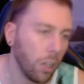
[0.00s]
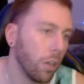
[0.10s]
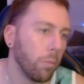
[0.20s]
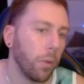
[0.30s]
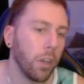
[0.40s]

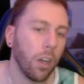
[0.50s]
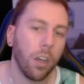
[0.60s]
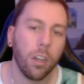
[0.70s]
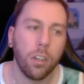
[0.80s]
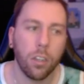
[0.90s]
My
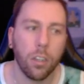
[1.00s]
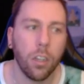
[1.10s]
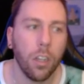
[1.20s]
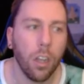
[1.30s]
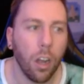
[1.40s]
God.
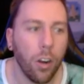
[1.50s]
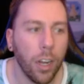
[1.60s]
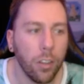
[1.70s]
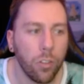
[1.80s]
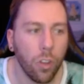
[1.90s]
All
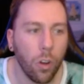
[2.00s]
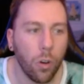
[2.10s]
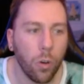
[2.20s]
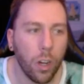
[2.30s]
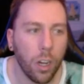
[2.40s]
right,
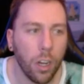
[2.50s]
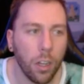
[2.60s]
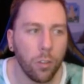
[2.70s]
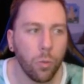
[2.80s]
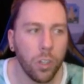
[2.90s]
so
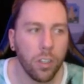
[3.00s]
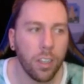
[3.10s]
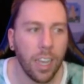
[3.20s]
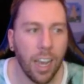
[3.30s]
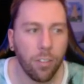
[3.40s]
it's weird that
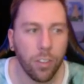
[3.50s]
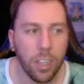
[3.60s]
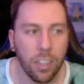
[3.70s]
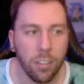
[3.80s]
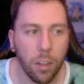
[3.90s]
they have
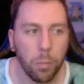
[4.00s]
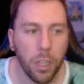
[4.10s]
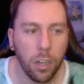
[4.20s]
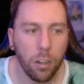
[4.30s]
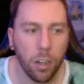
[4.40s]
this up
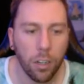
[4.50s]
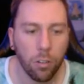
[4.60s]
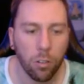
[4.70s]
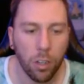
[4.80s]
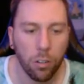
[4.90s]
there. I
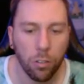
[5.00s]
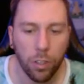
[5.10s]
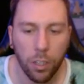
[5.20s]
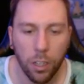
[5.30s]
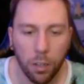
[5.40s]
don't
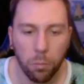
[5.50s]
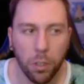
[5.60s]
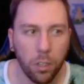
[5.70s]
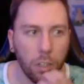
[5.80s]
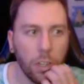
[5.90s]
understand that,
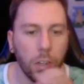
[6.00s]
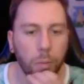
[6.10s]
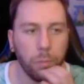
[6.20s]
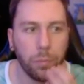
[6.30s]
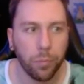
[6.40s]
but
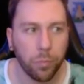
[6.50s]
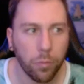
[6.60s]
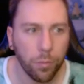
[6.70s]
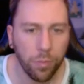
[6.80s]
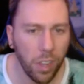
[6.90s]

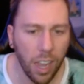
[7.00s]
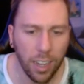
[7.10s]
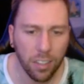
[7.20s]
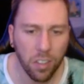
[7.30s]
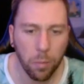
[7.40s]
I
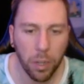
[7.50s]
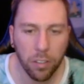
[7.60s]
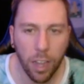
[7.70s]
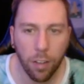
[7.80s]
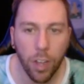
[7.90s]
guess they
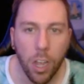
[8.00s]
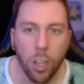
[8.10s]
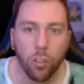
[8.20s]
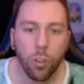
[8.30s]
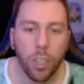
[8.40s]
must have.
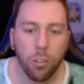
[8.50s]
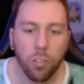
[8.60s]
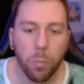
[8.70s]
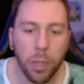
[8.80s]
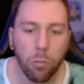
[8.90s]
So here's
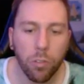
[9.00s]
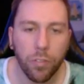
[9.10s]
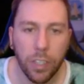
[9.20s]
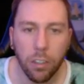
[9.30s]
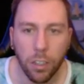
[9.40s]
the big
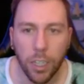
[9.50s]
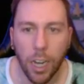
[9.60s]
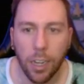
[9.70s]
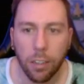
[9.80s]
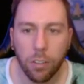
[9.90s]
reveal,
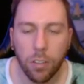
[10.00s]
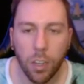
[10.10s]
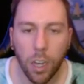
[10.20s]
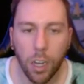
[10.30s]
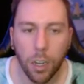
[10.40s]
guys.
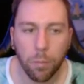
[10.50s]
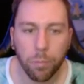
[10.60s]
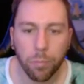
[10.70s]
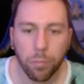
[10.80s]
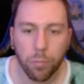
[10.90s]

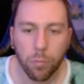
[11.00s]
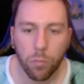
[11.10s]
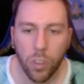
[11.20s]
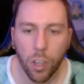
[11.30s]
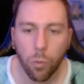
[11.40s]

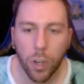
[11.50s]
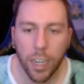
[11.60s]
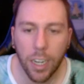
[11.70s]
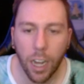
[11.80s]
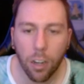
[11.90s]
We're
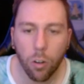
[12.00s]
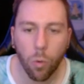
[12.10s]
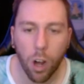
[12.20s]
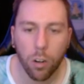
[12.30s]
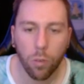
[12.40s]
getting
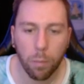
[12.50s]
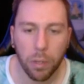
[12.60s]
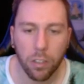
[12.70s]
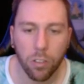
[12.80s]
underwater weapons